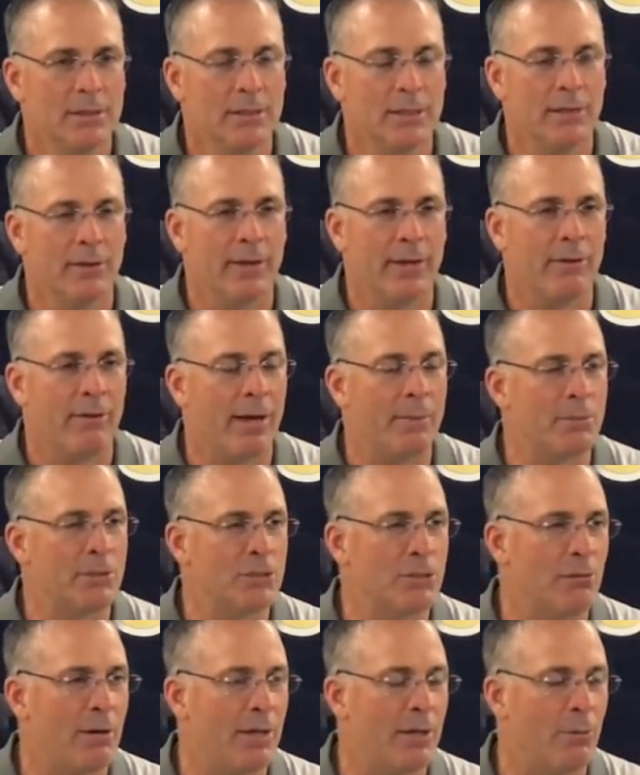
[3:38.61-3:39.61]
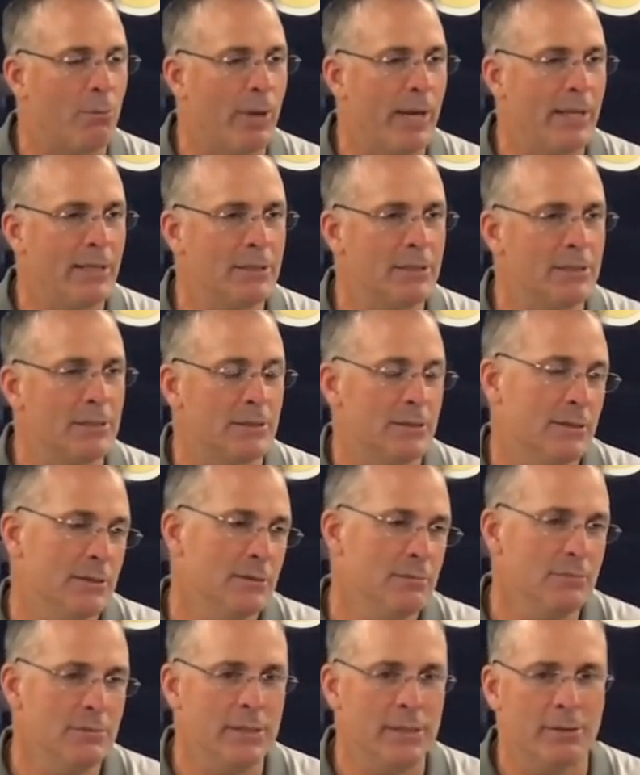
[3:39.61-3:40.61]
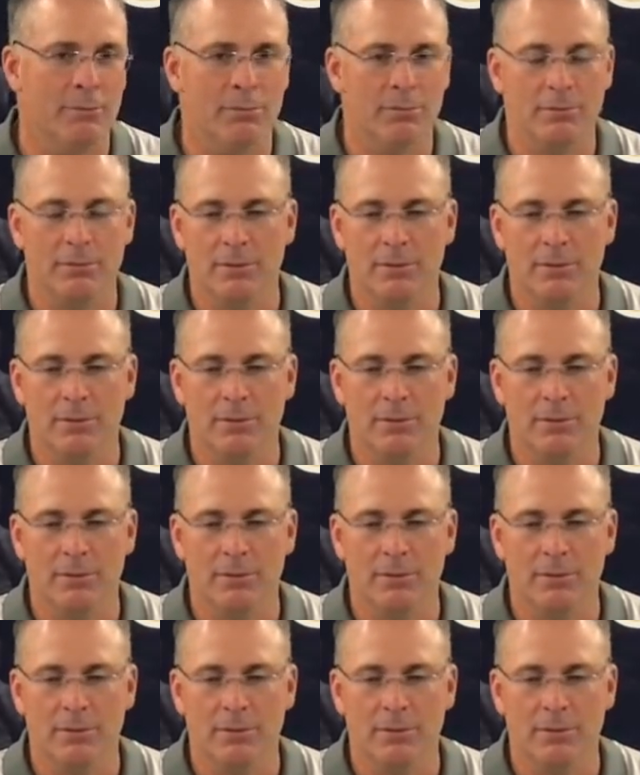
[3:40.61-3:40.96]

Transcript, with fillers: you know they grab us around the waist, and you know